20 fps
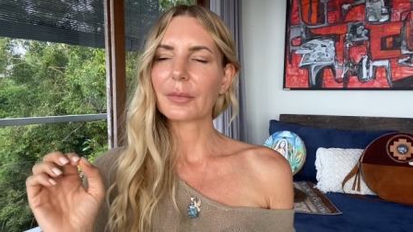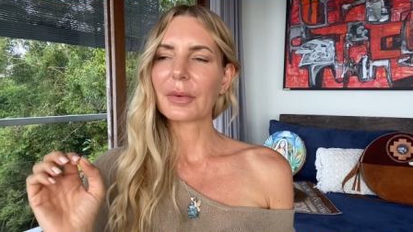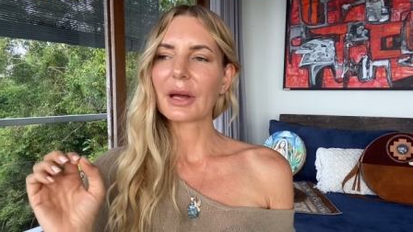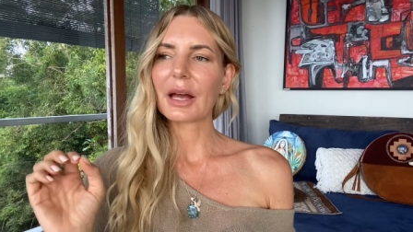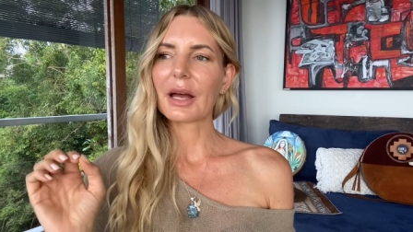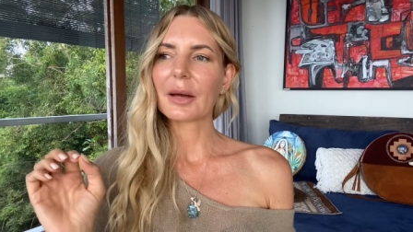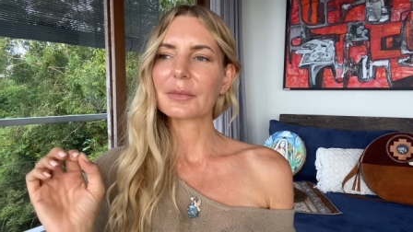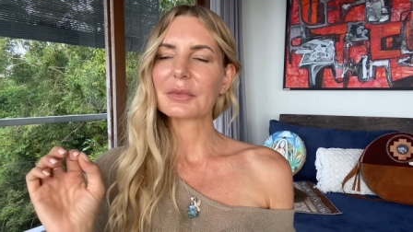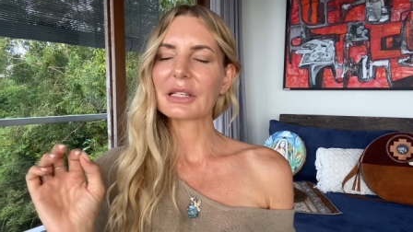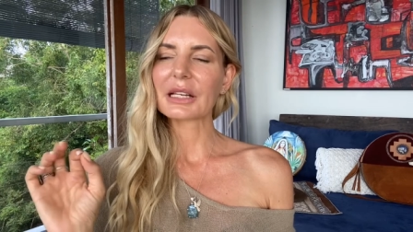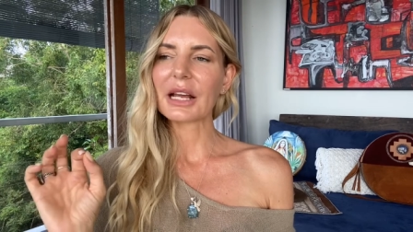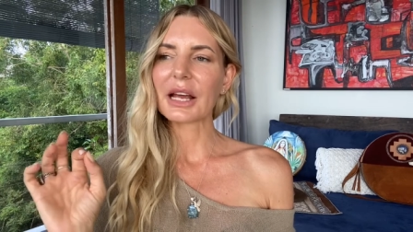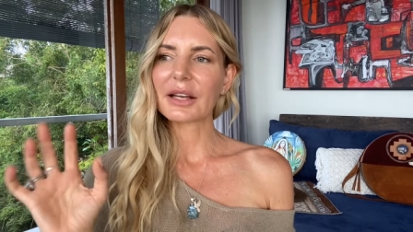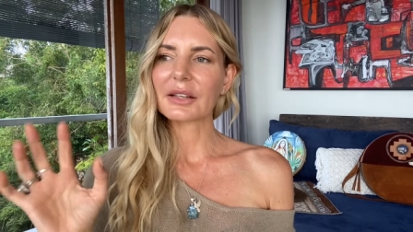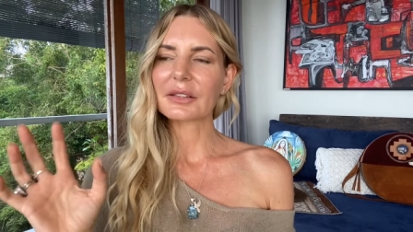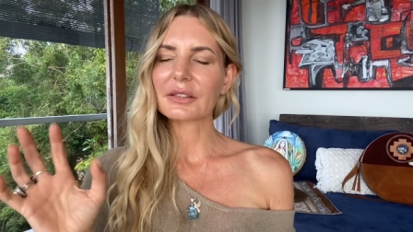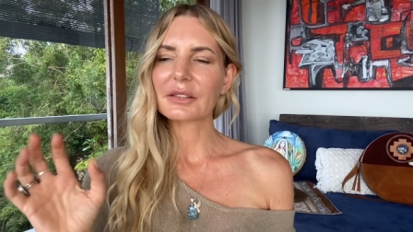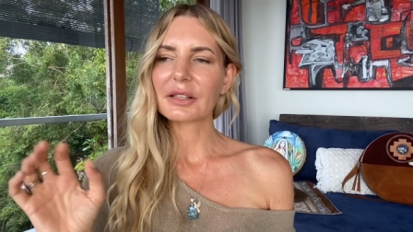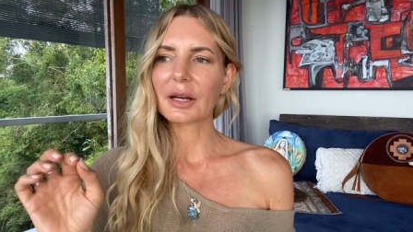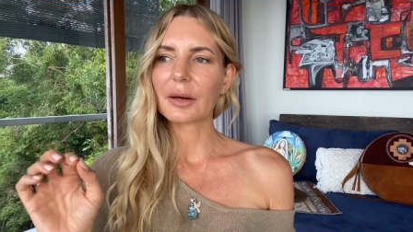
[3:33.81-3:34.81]
perhaps it
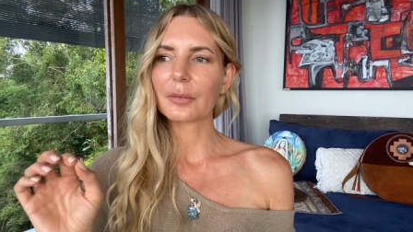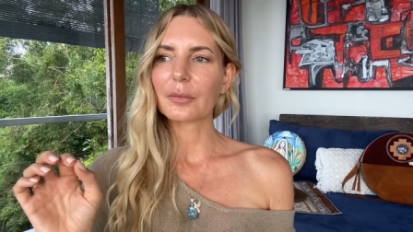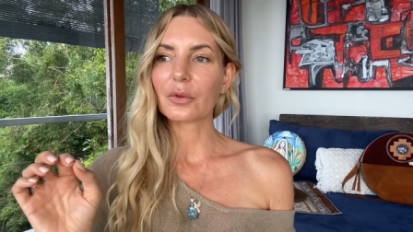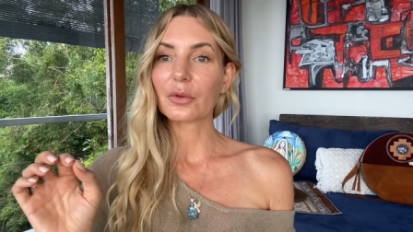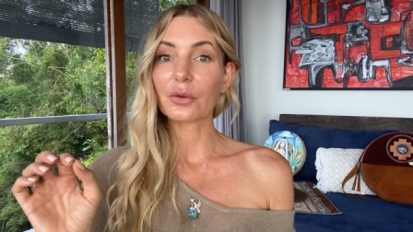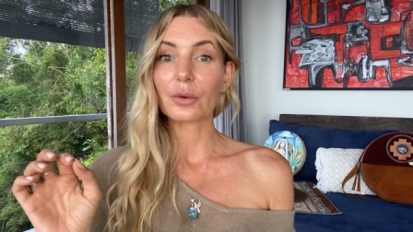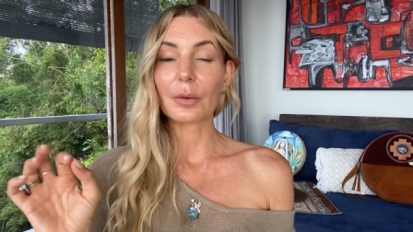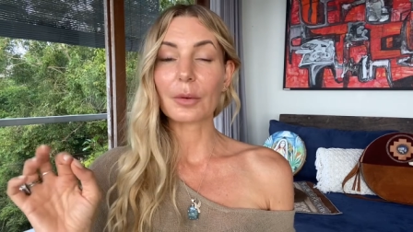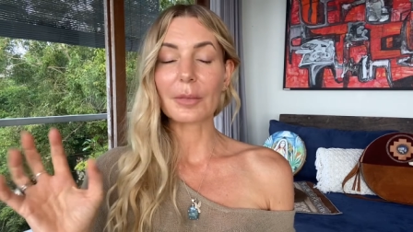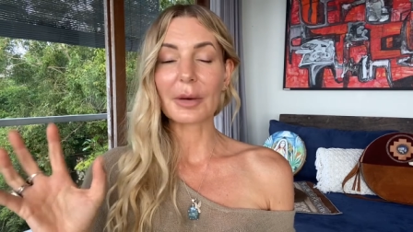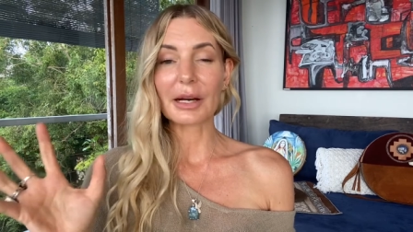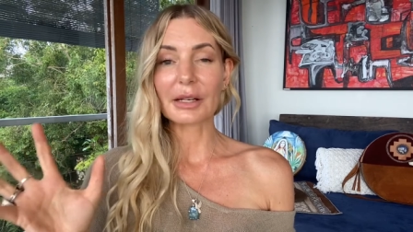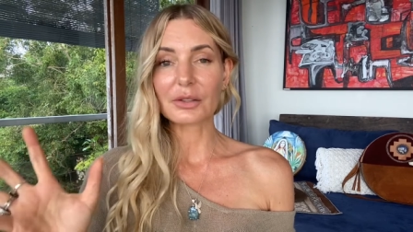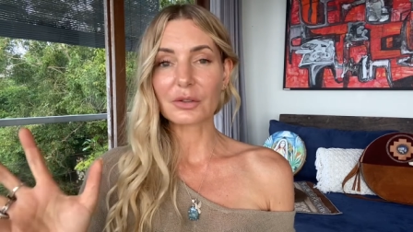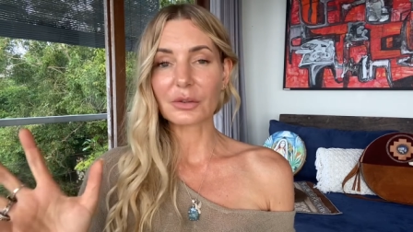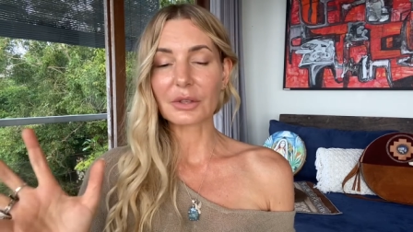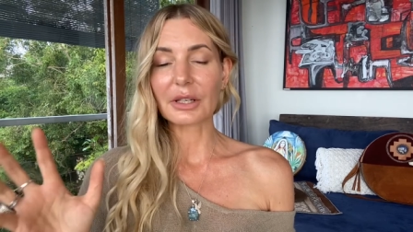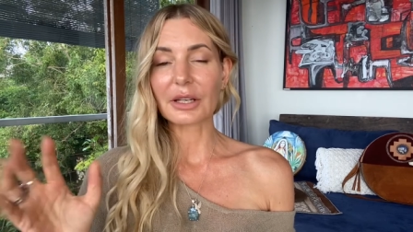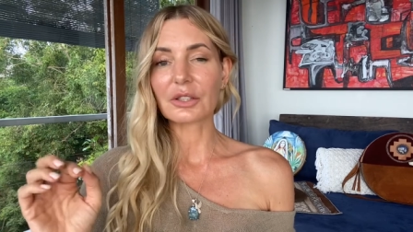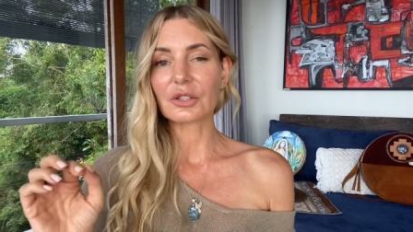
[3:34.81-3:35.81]
has come through a past
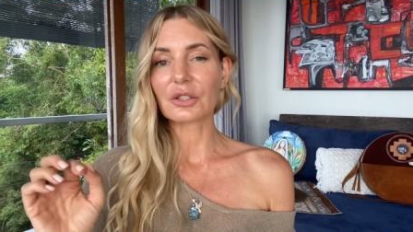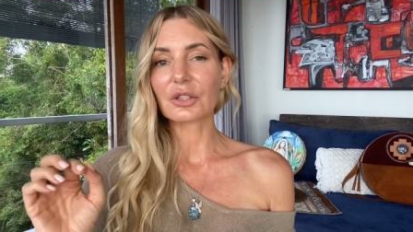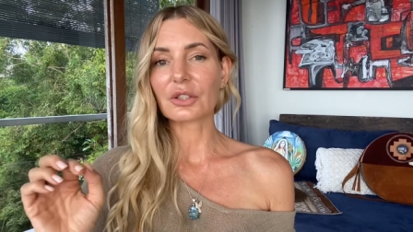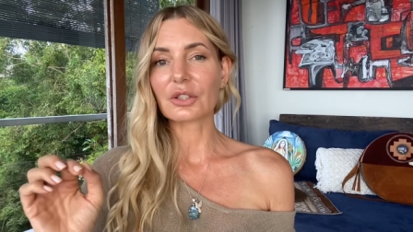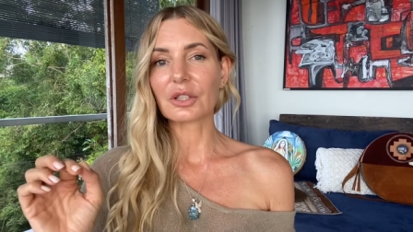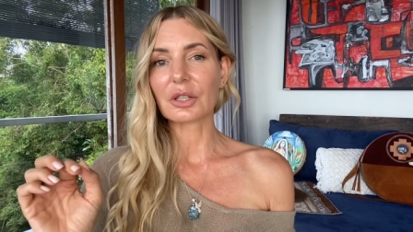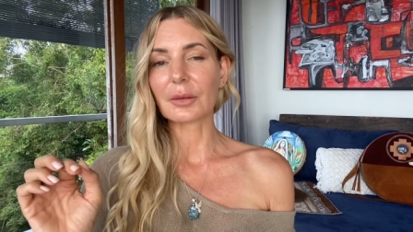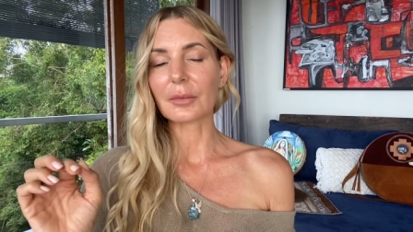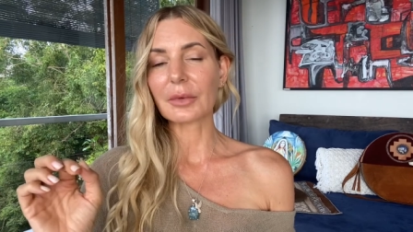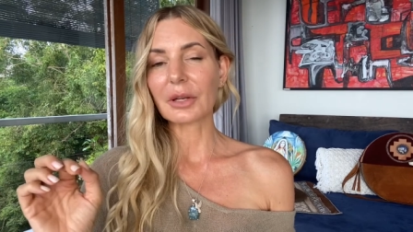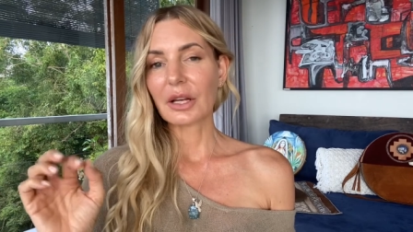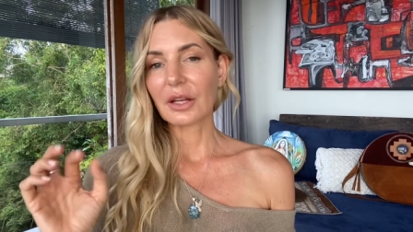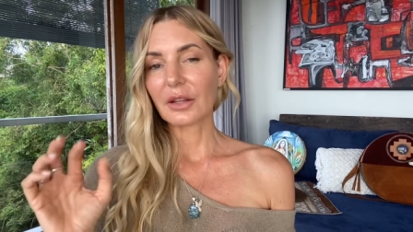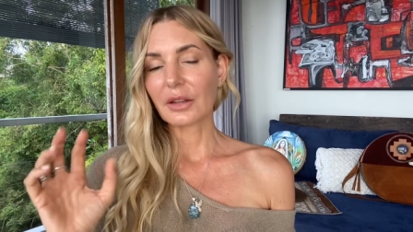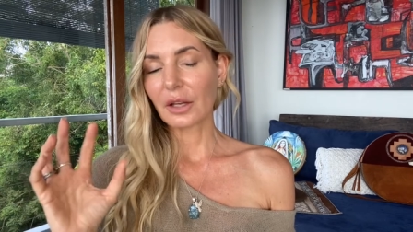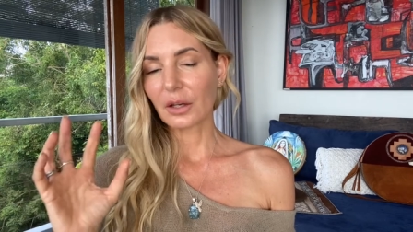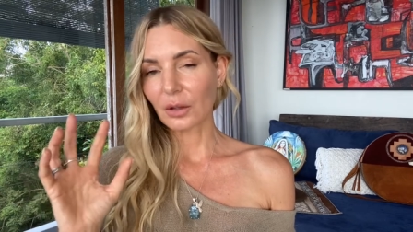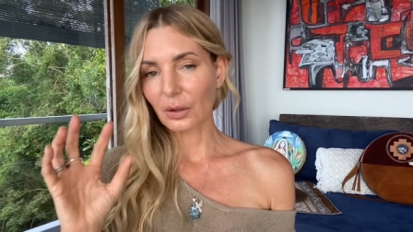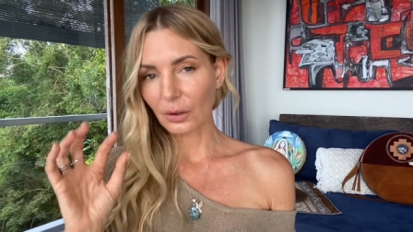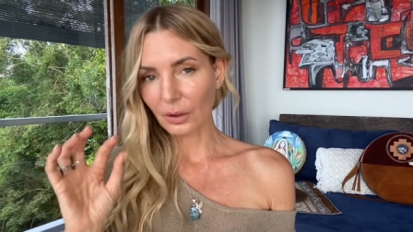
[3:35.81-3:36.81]
relationship
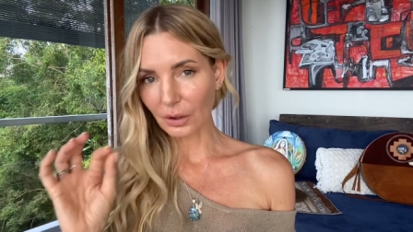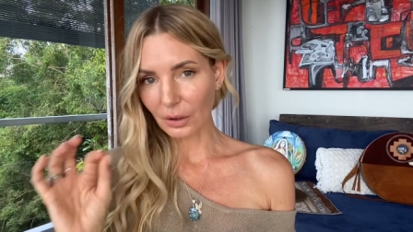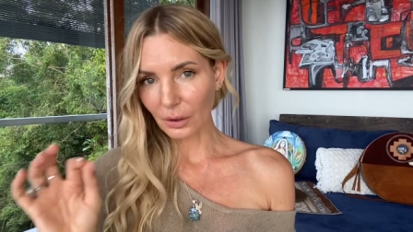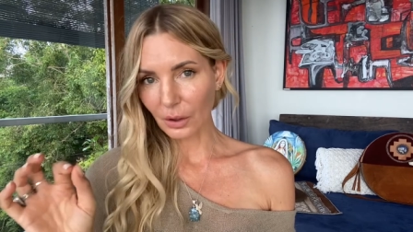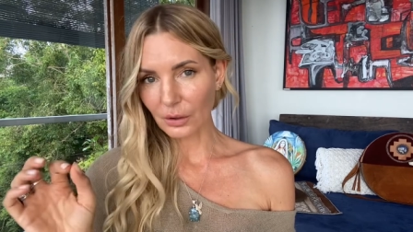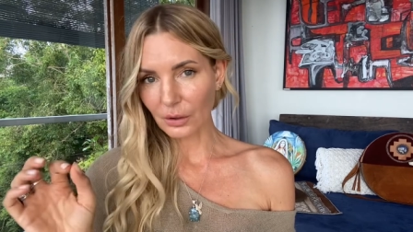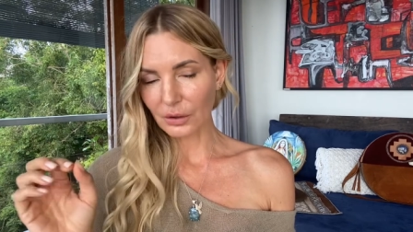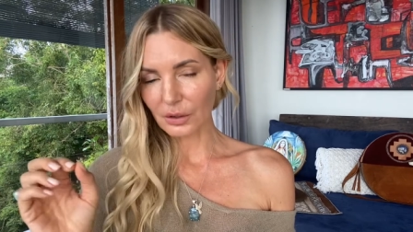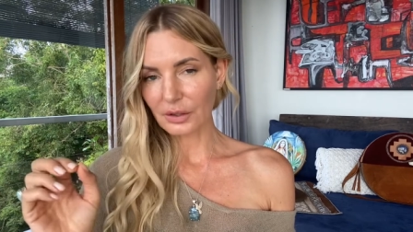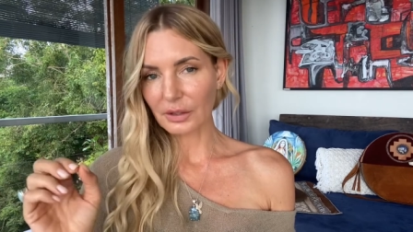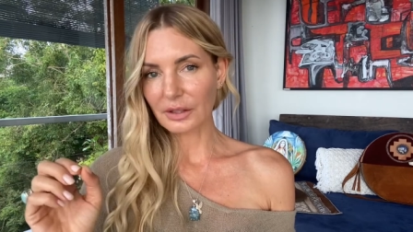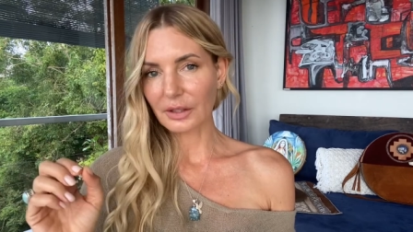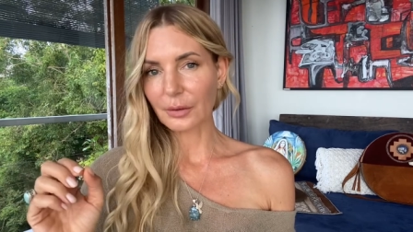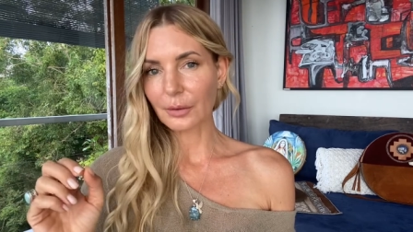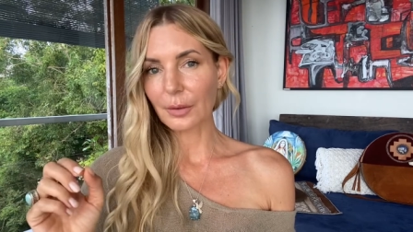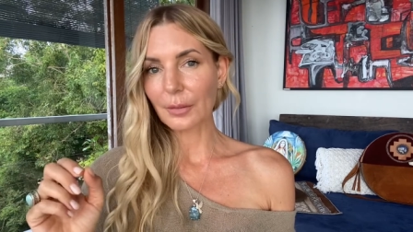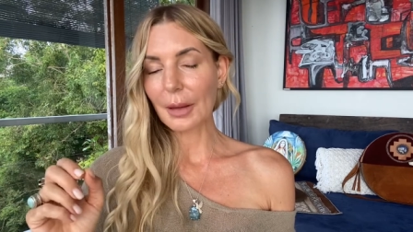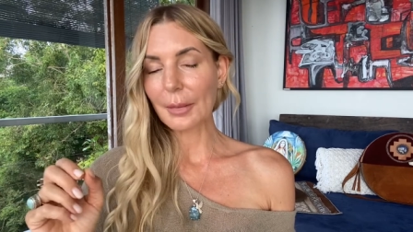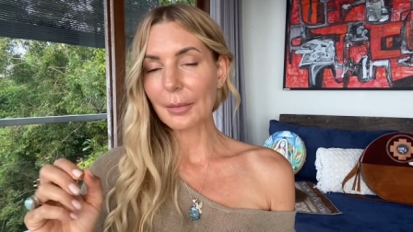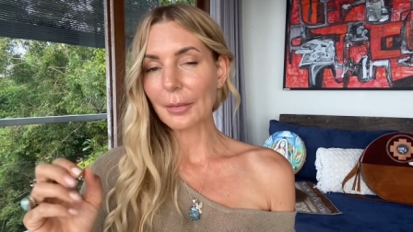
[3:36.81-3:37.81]
that you can consciously
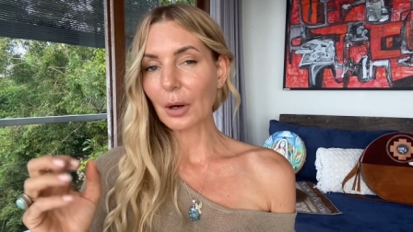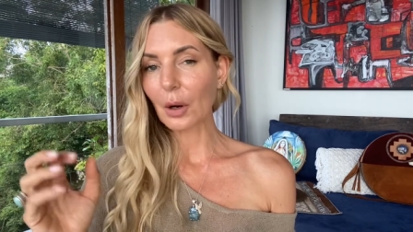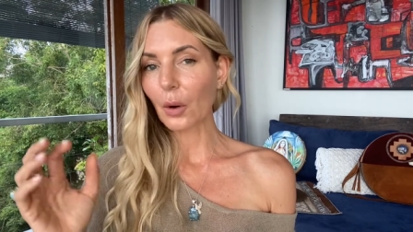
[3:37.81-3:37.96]
remember,